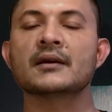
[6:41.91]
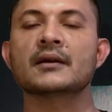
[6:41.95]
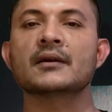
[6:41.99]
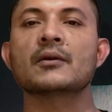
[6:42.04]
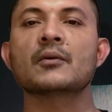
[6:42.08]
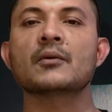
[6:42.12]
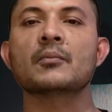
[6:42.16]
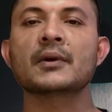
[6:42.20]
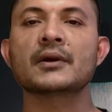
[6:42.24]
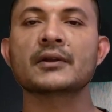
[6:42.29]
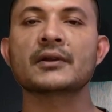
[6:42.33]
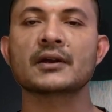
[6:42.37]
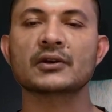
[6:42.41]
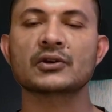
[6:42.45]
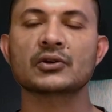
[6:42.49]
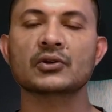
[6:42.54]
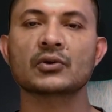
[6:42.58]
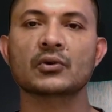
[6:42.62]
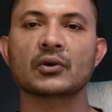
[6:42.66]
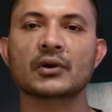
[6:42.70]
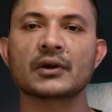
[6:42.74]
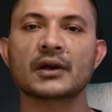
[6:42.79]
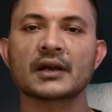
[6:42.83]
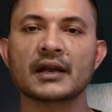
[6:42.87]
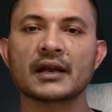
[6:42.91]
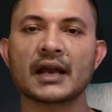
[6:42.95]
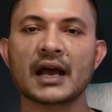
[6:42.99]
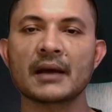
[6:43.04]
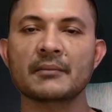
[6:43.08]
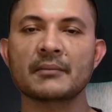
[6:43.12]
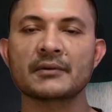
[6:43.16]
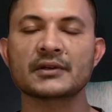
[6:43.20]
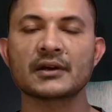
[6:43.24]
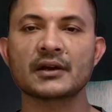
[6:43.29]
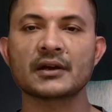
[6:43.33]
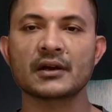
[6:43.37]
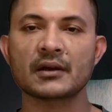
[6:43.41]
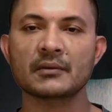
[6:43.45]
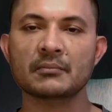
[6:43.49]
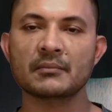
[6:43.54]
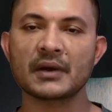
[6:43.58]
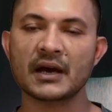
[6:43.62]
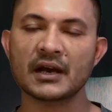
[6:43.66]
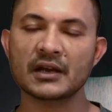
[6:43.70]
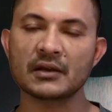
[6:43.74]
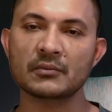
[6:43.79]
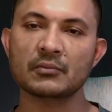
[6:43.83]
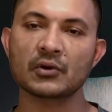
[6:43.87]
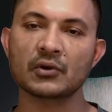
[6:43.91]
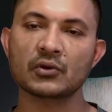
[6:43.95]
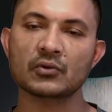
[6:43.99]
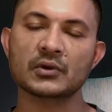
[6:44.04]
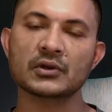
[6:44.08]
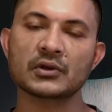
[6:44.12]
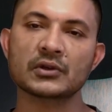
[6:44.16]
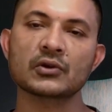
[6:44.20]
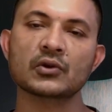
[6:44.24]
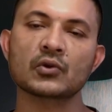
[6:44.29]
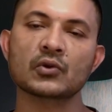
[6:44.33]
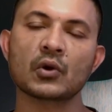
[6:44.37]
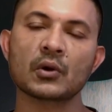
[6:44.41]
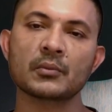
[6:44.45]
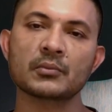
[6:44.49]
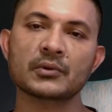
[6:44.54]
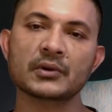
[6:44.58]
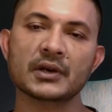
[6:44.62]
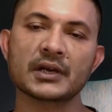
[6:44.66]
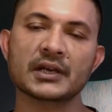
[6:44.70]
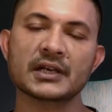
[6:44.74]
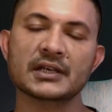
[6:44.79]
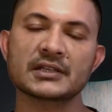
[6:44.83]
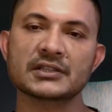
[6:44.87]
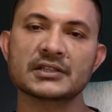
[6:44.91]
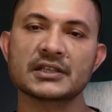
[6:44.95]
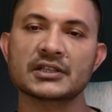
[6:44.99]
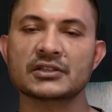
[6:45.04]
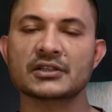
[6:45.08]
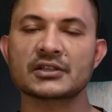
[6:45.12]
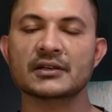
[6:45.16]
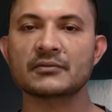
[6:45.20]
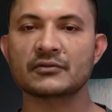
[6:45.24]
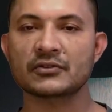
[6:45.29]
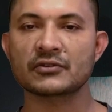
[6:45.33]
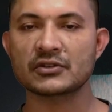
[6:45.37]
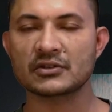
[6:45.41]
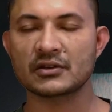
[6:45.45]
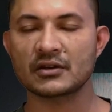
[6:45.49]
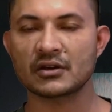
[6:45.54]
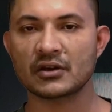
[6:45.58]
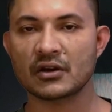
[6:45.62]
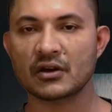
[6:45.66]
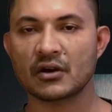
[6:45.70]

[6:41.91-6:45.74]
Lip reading: You must ensure that apps are compatible with new operating systems